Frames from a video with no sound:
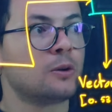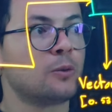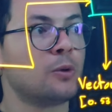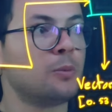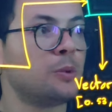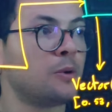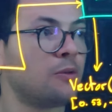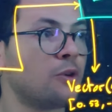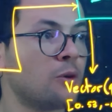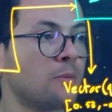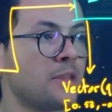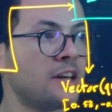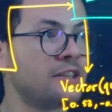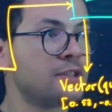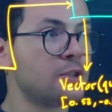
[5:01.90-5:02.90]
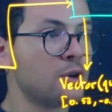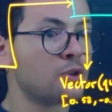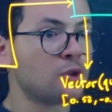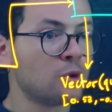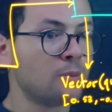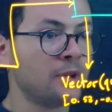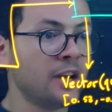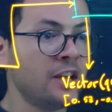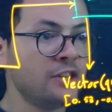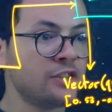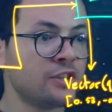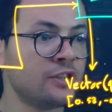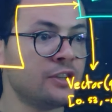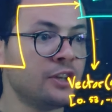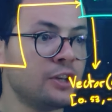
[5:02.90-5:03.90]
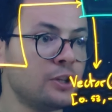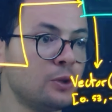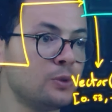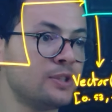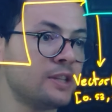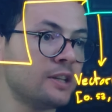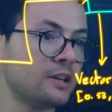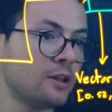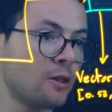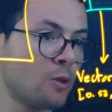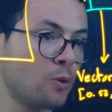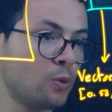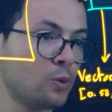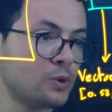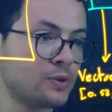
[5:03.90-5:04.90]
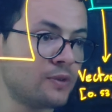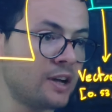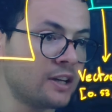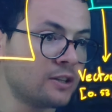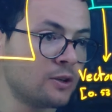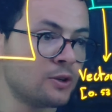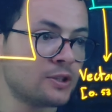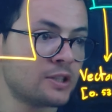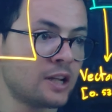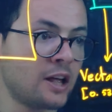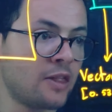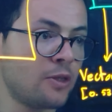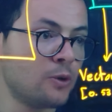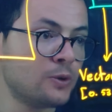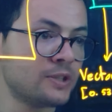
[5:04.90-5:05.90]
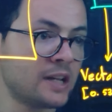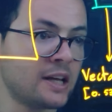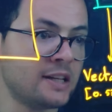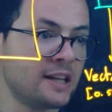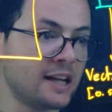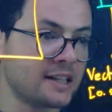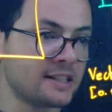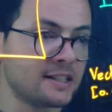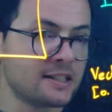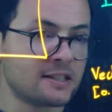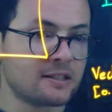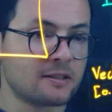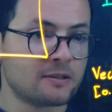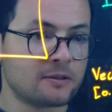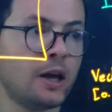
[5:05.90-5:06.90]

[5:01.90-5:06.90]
We'll perform that search operation using those vectors and those indexes.